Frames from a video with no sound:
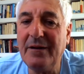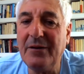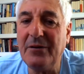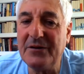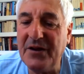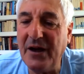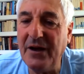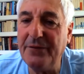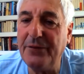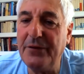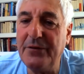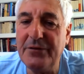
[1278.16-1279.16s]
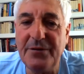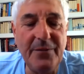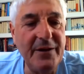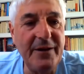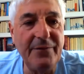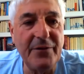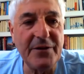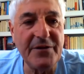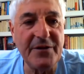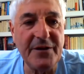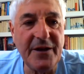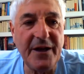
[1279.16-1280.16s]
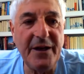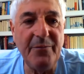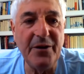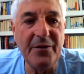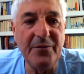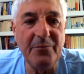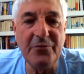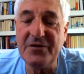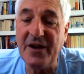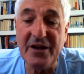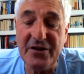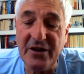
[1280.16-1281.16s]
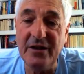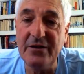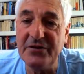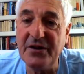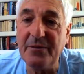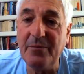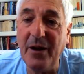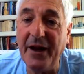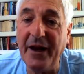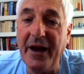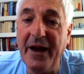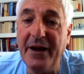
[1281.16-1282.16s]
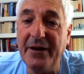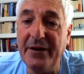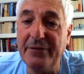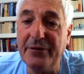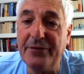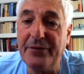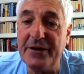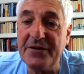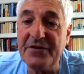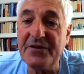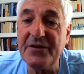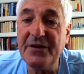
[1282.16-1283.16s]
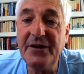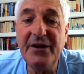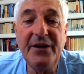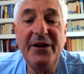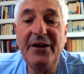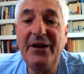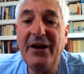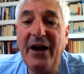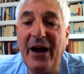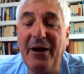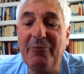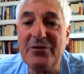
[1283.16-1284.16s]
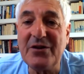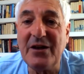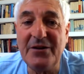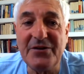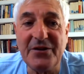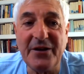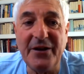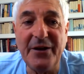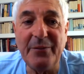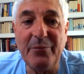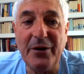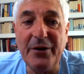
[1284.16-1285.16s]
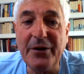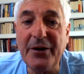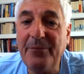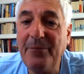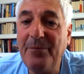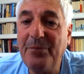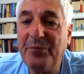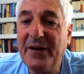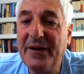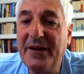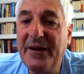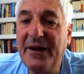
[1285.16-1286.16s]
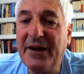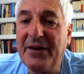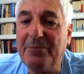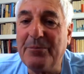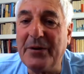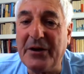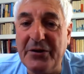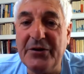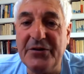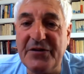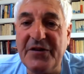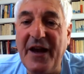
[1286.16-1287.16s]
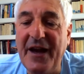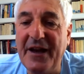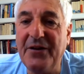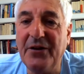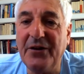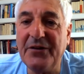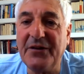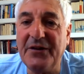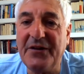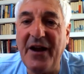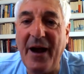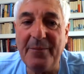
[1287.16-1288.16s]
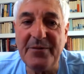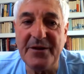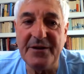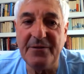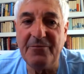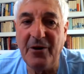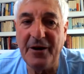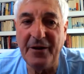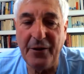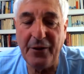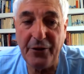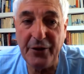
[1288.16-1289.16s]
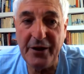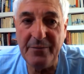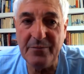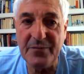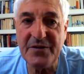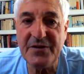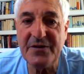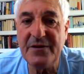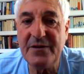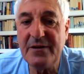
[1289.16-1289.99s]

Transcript: it's hard for you to believe this today, but was actually losing money hand over fist and was close to going broke because they had not adapted. And one of the themes